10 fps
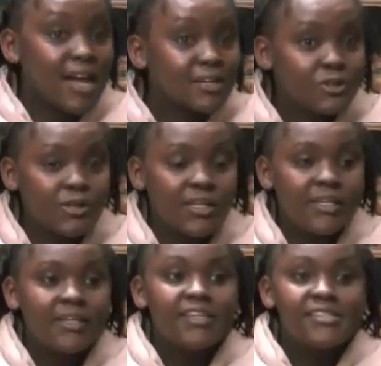
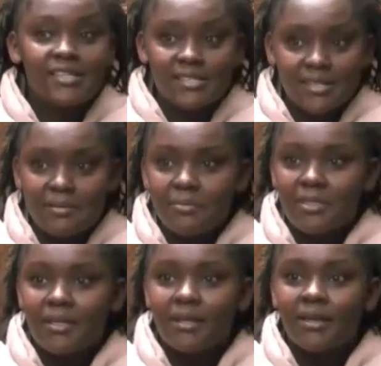actually is the same
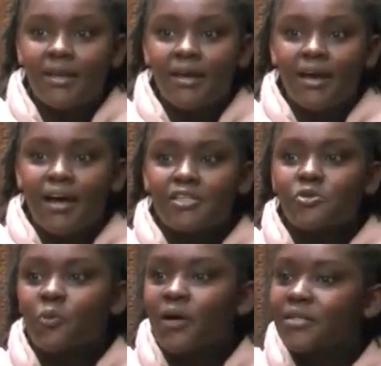thing as
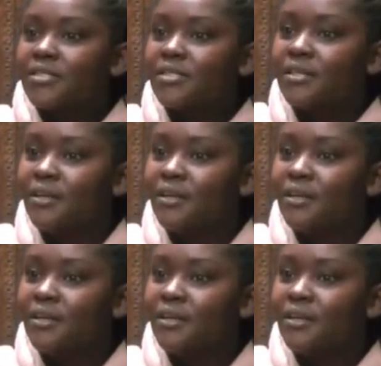what